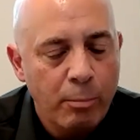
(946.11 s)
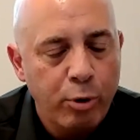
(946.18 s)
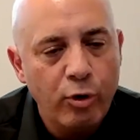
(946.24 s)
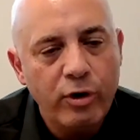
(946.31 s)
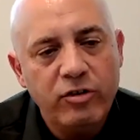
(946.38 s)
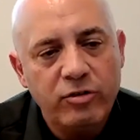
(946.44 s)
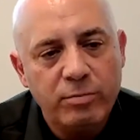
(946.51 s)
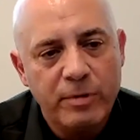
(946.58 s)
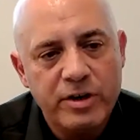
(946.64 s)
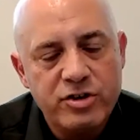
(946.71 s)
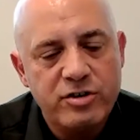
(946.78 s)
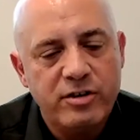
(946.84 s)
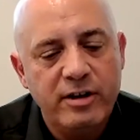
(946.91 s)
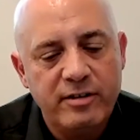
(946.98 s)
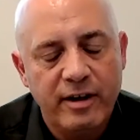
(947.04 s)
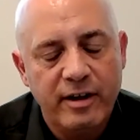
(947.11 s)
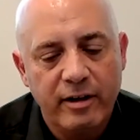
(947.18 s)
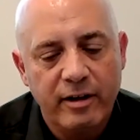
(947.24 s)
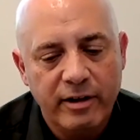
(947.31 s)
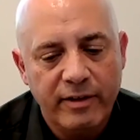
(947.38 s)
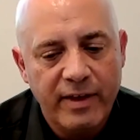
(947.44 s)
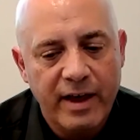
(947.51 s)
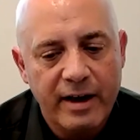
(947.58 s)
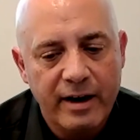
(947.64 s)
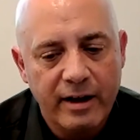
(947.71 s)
put as much detail in that